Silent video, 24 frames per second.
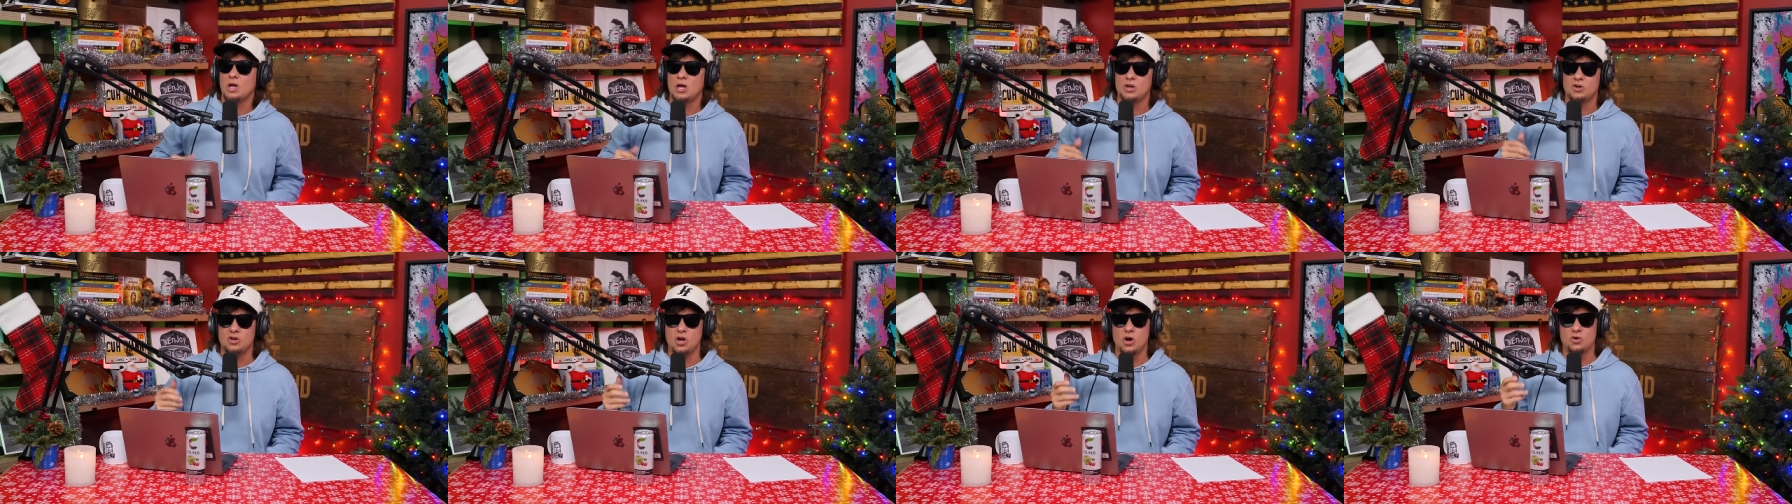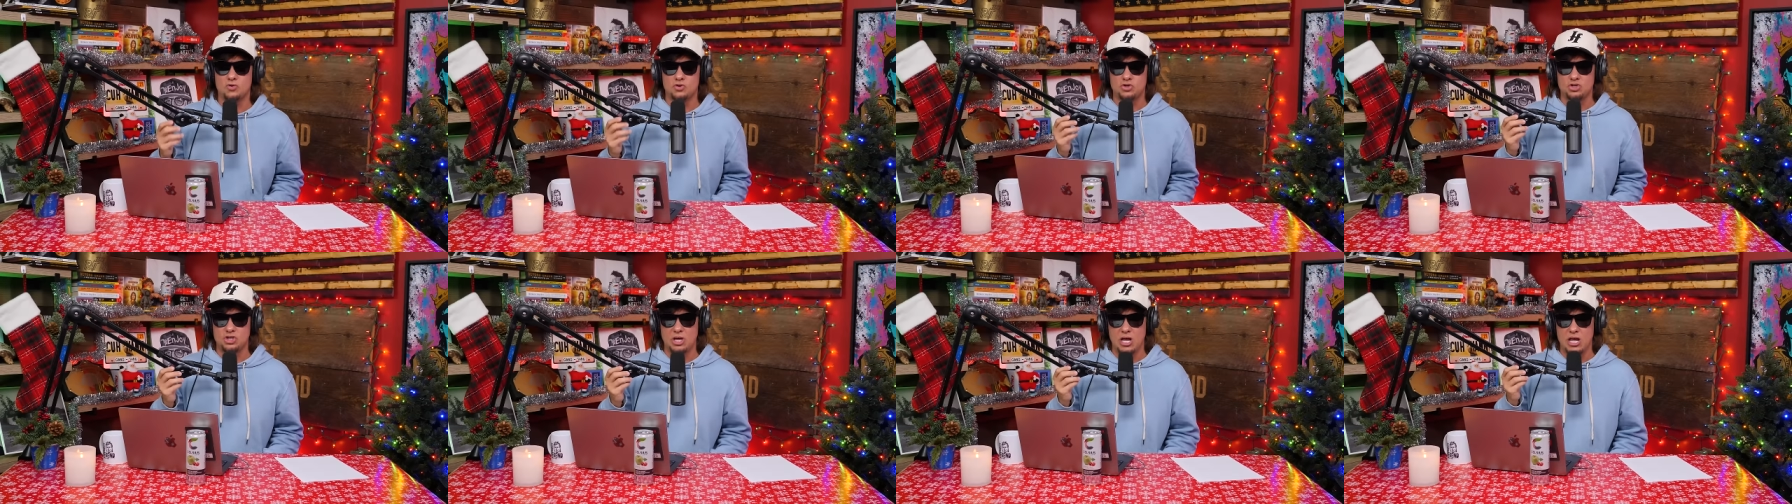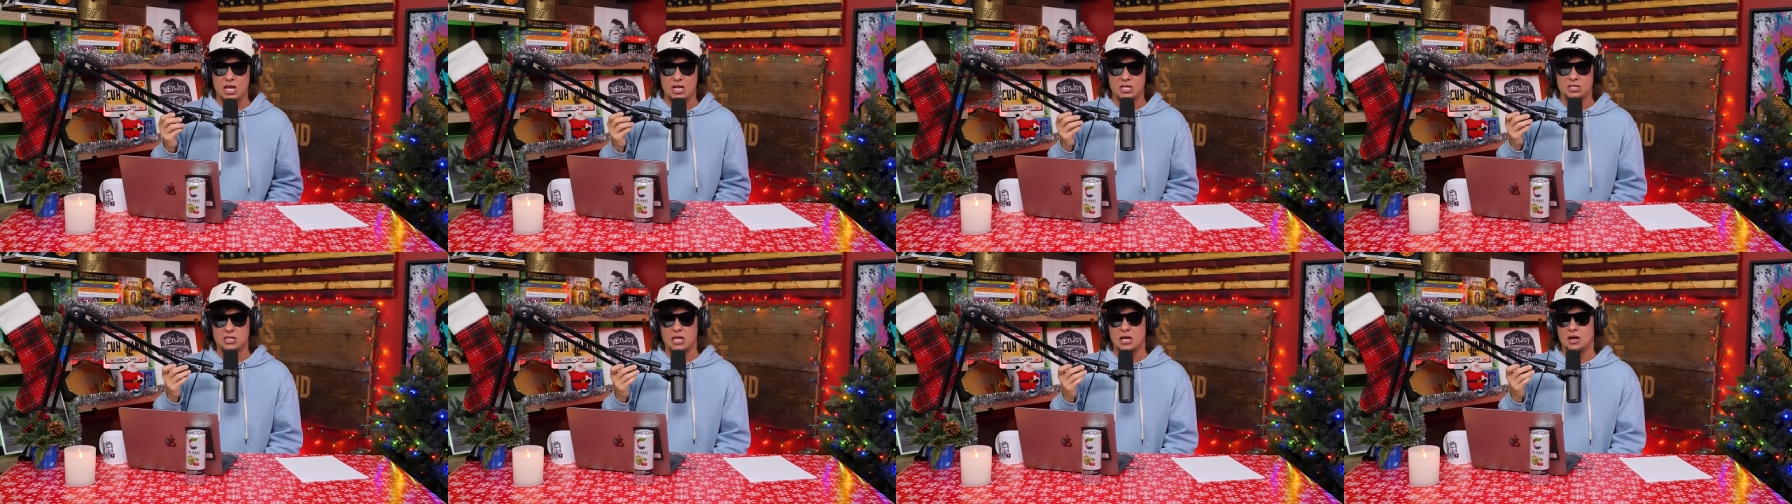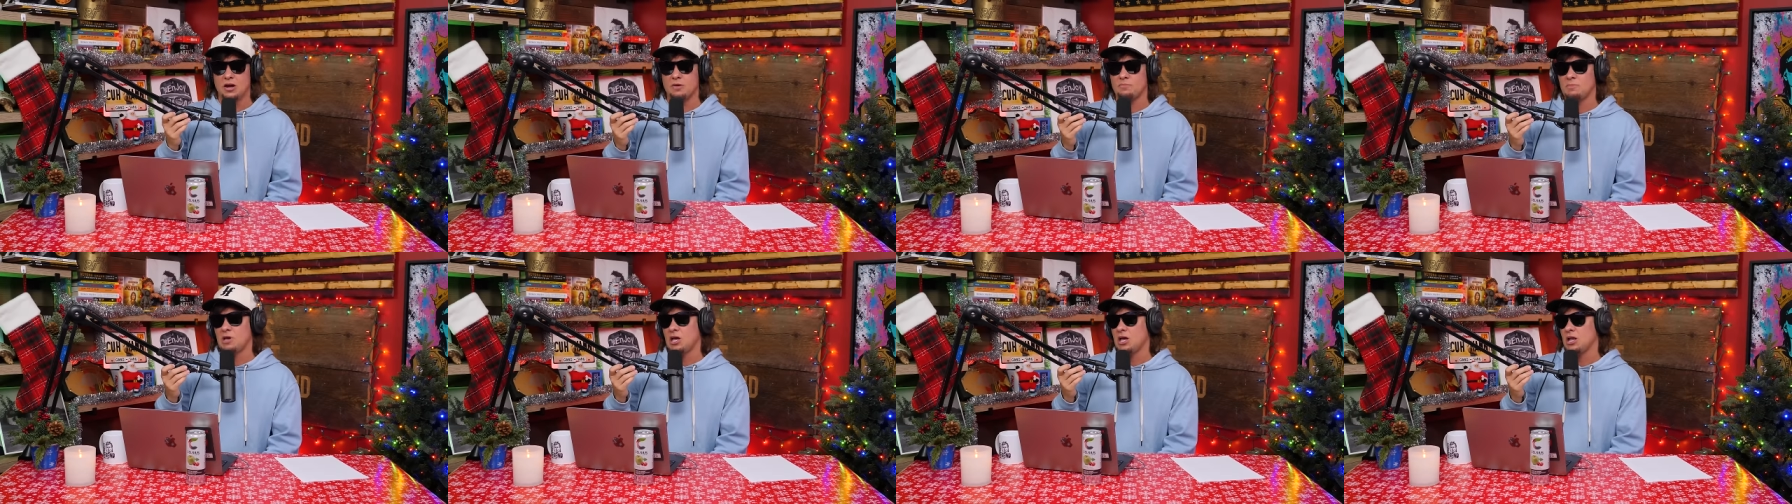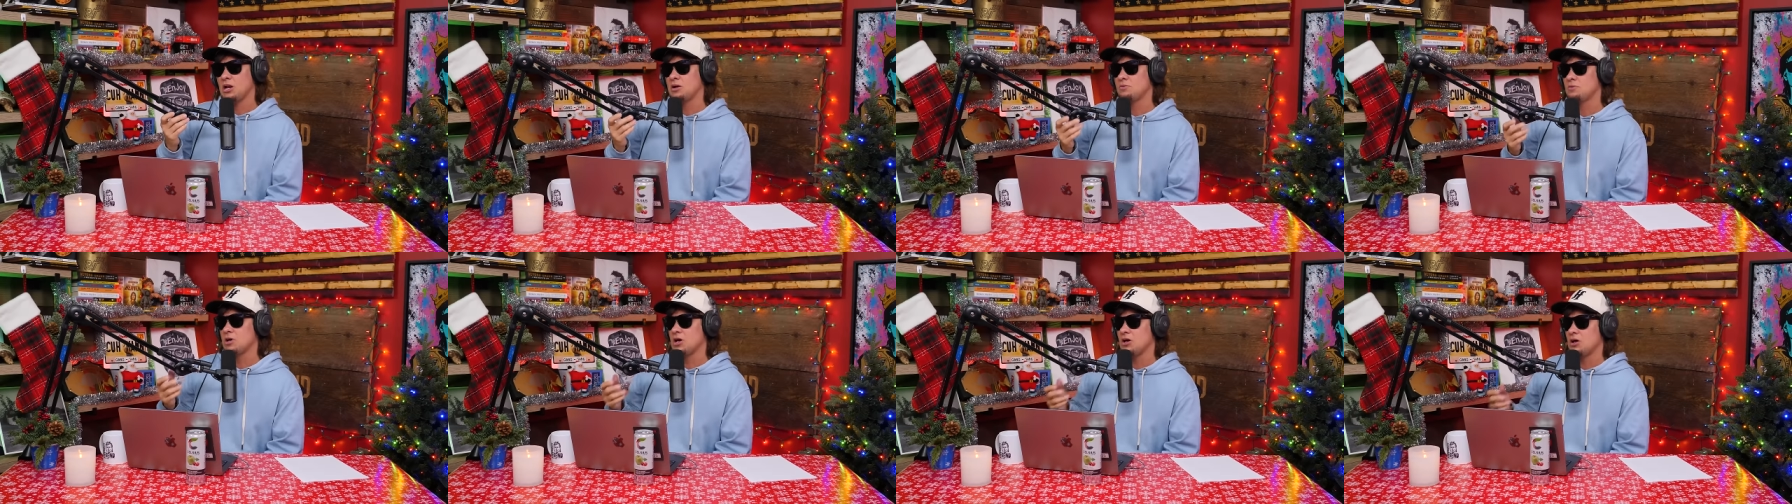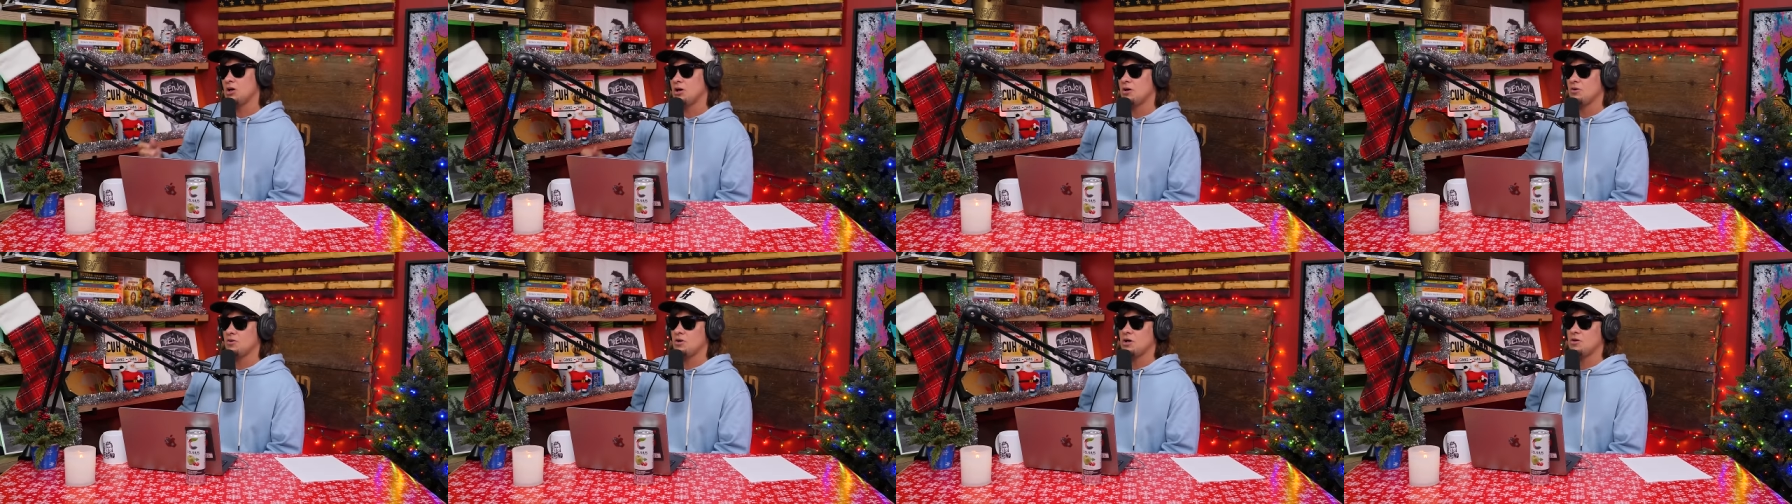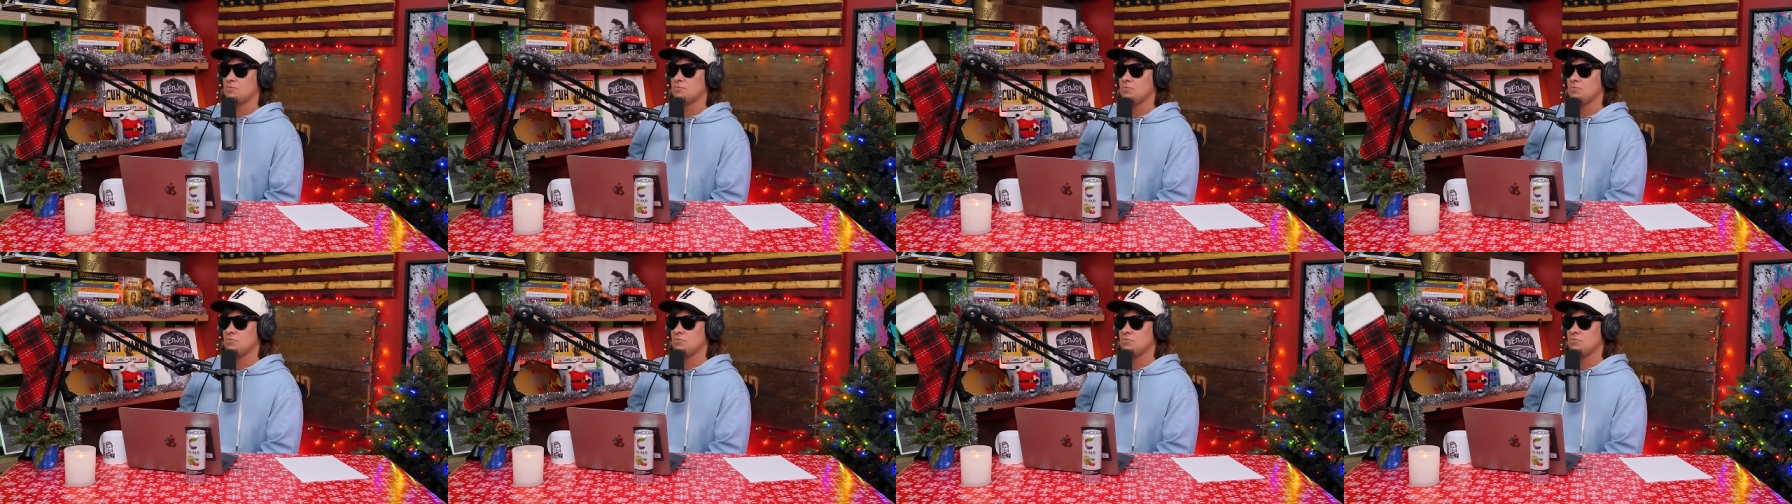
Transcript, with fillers: And no shade there, man. I'm I,